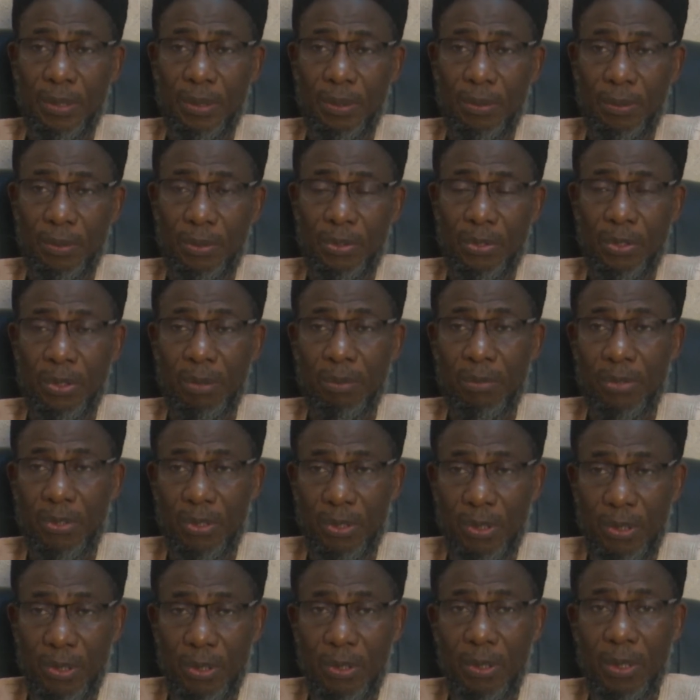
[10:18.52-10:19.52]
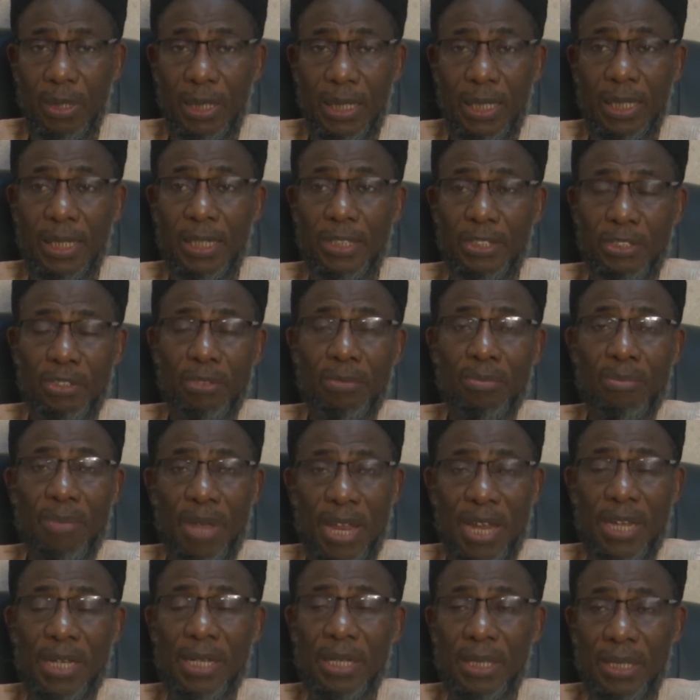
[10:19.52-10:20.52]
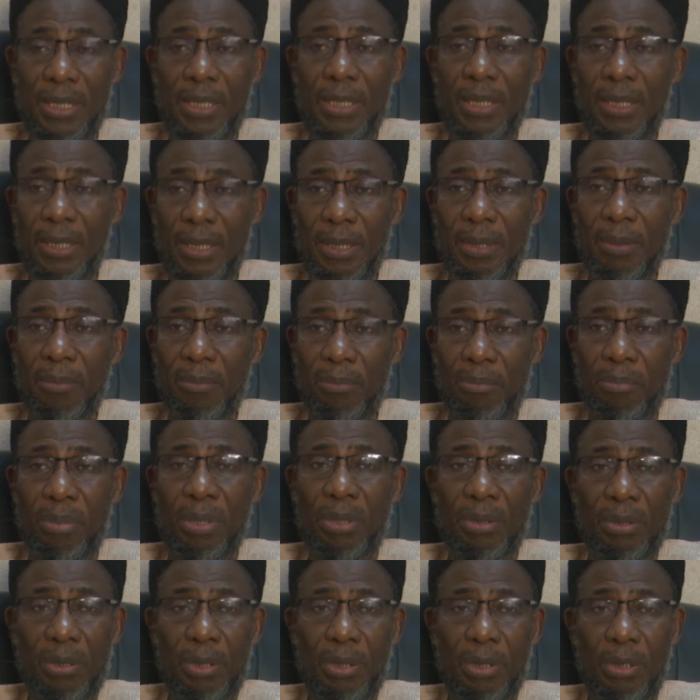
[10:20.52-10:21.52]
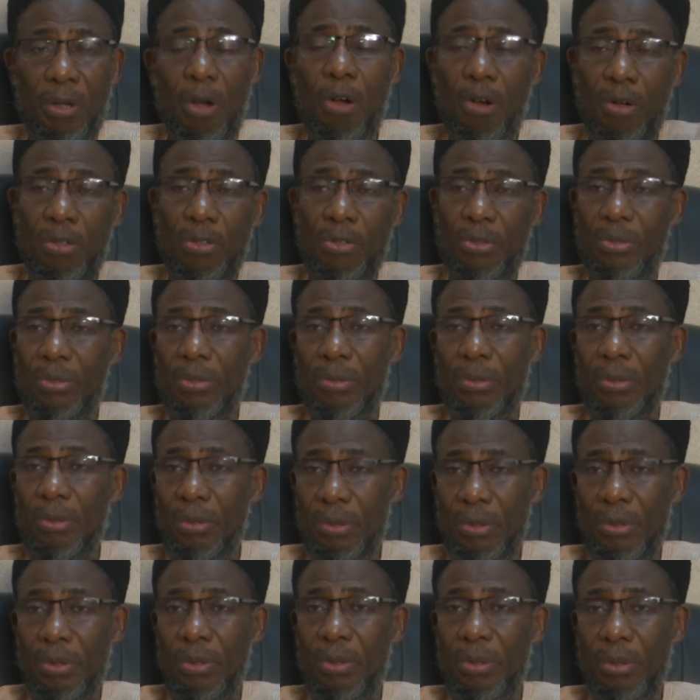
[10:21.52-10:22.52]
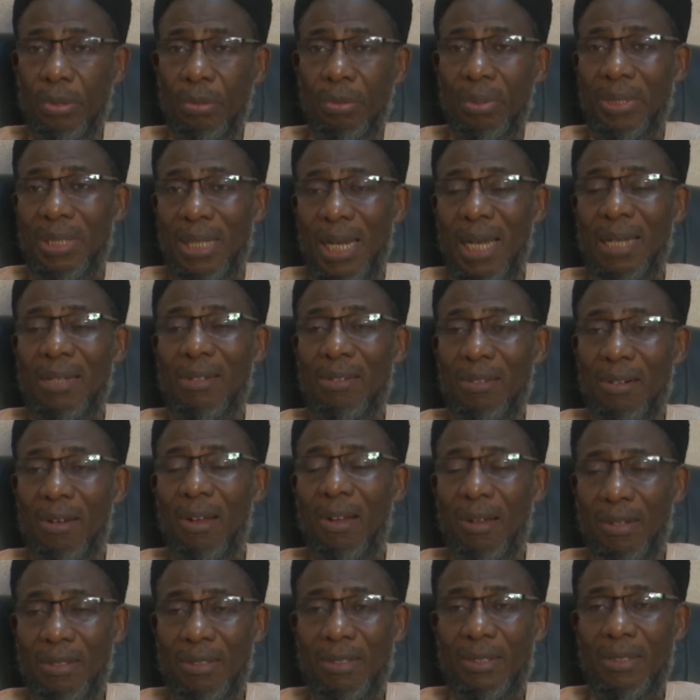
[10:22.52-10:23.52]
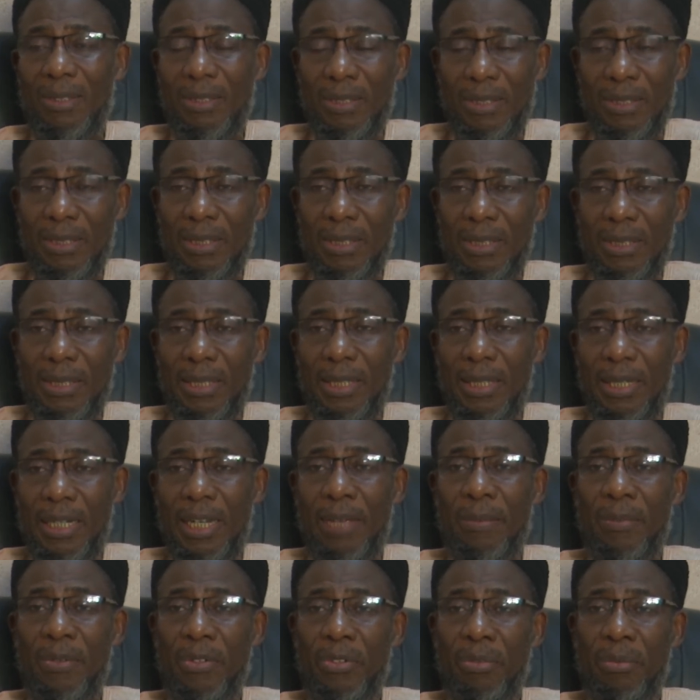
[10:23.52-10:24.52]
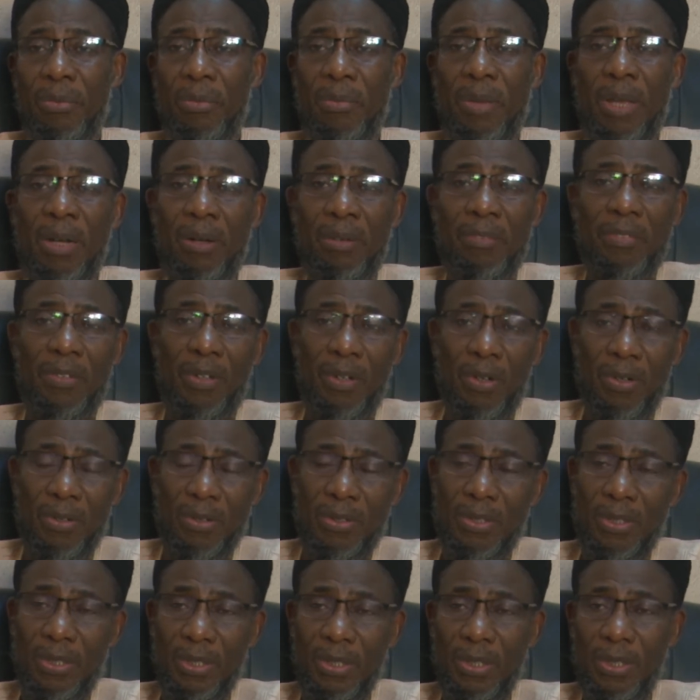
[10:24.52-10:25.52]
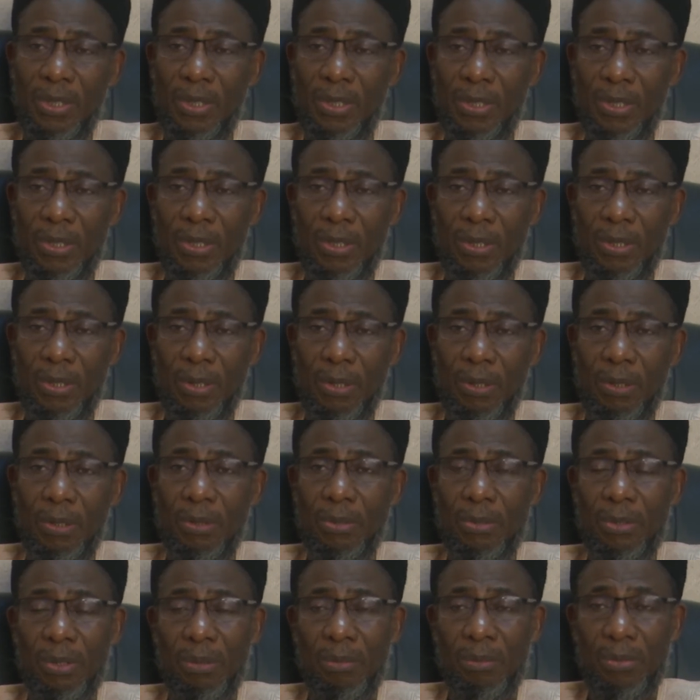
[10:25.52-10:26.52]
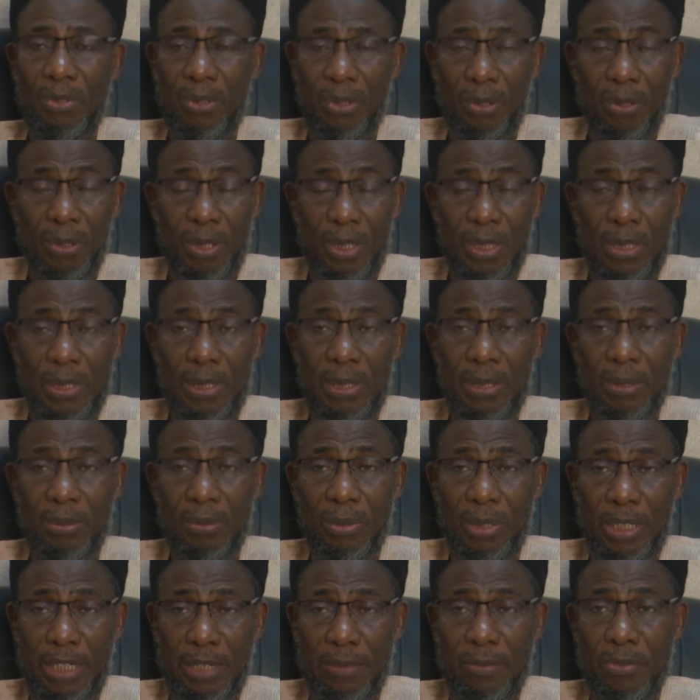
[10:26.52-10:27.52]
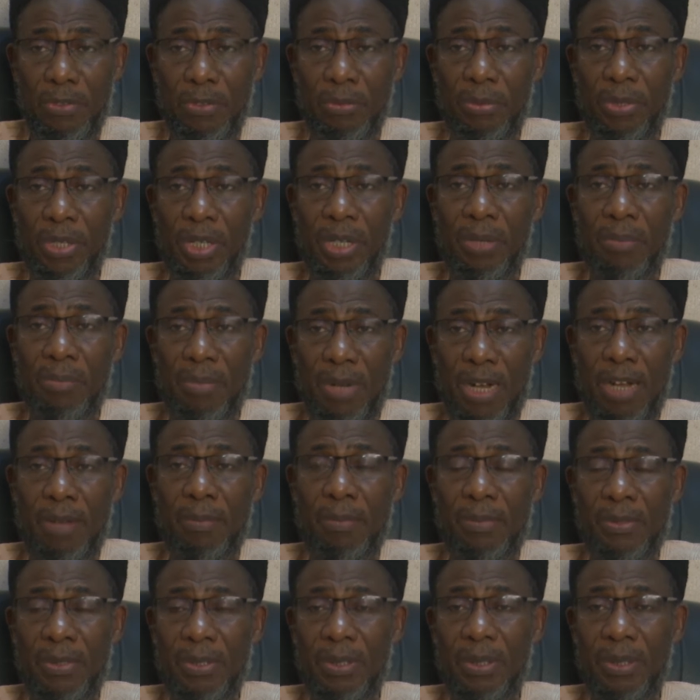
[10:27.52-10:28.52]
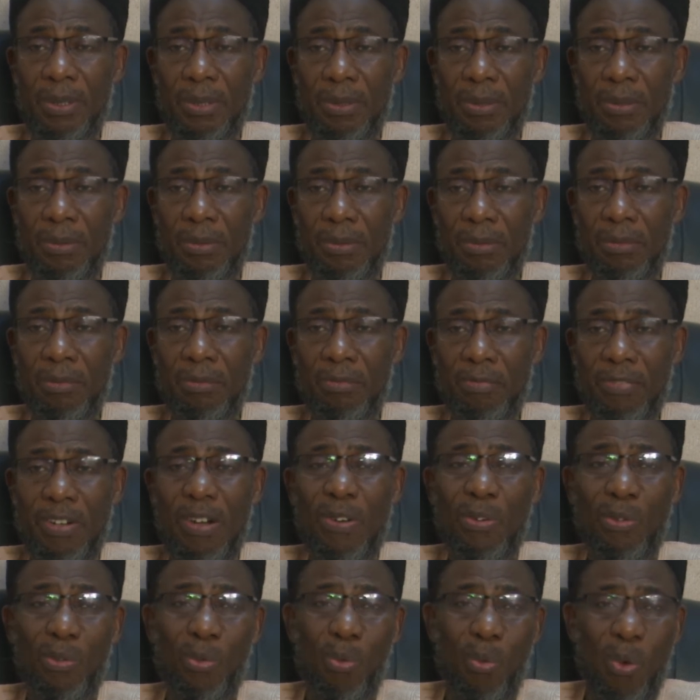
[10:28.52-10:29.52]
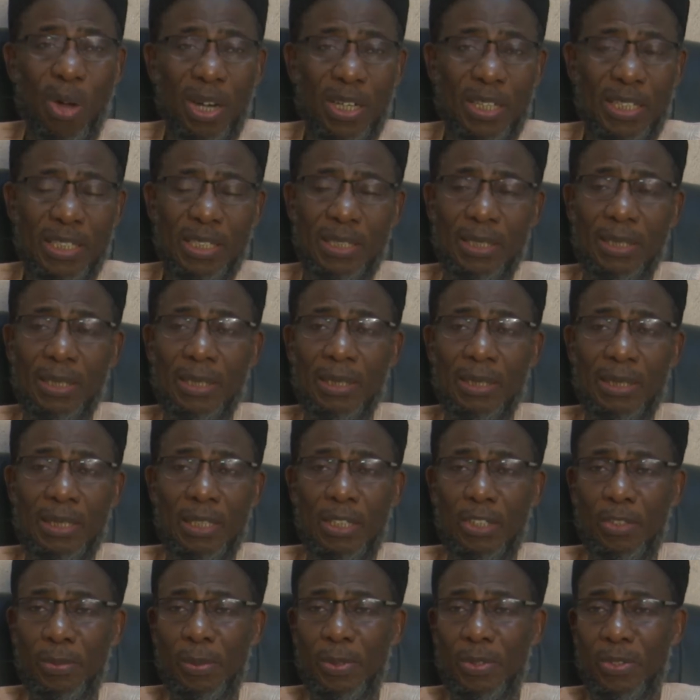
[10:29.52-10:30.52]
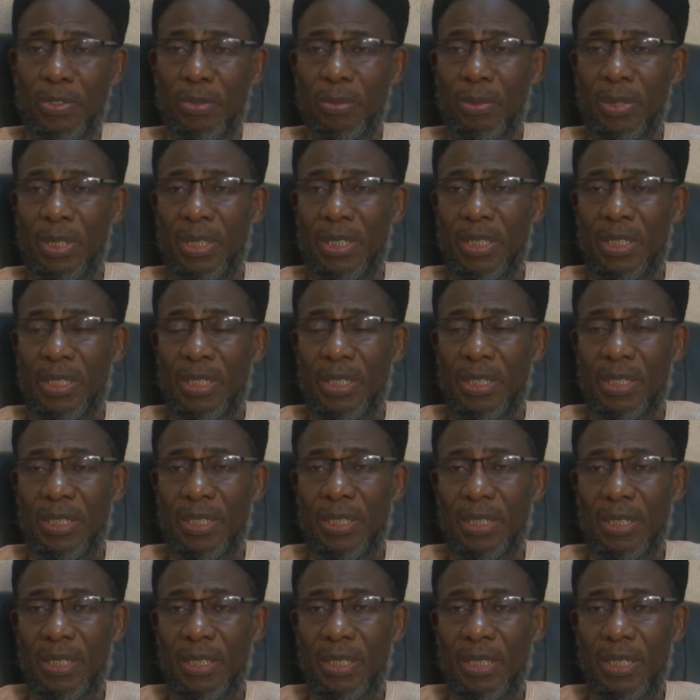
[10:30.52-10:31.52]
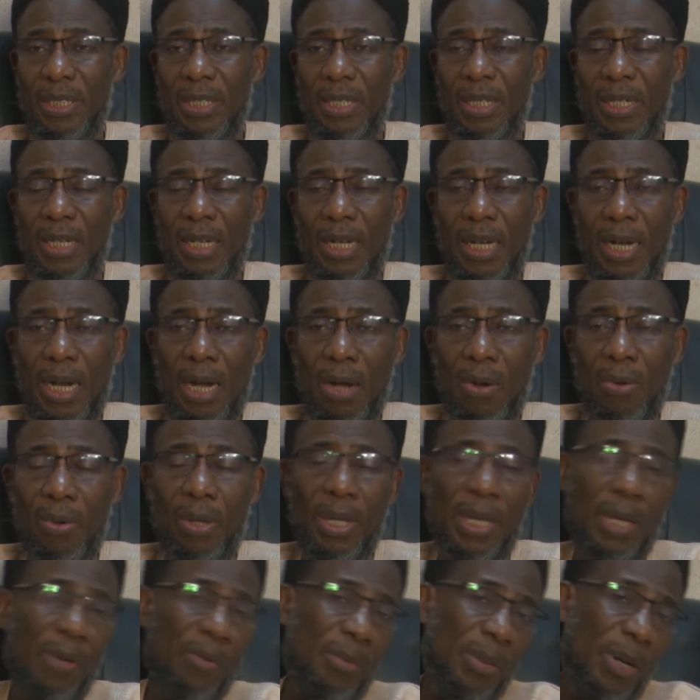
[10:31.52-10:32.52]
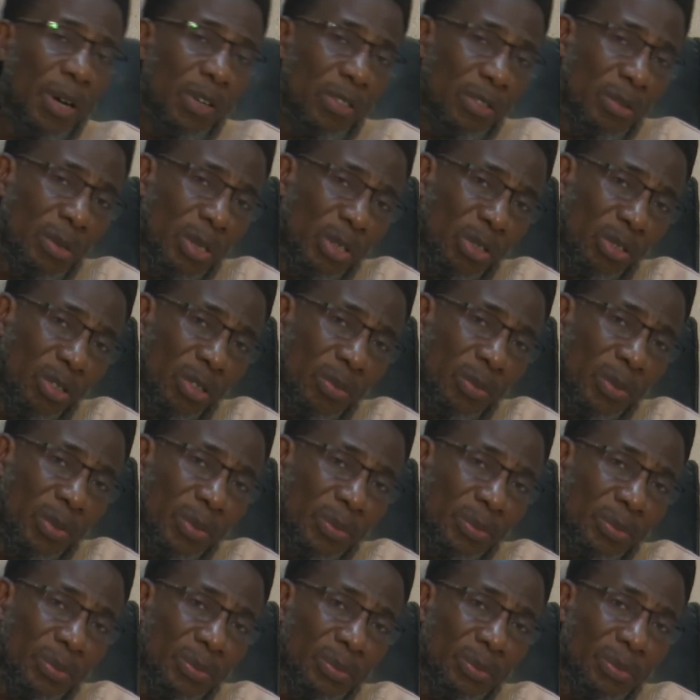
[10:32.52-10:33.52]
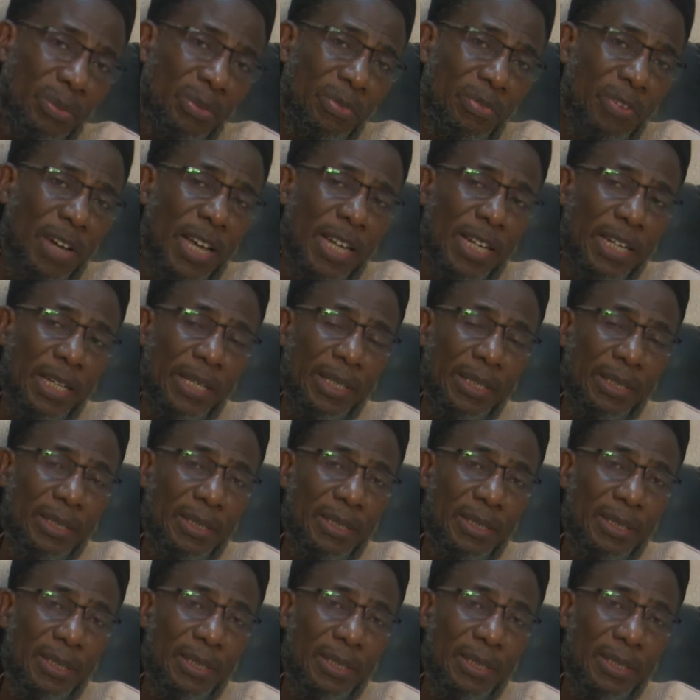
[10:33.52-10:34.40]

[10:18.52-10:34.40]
with some so-called clergymen being caught with hard drugs, claiming to be men of God, or some scholars who claim to be imams found wanting their responsibilities. How can we be out of trouble? Finally,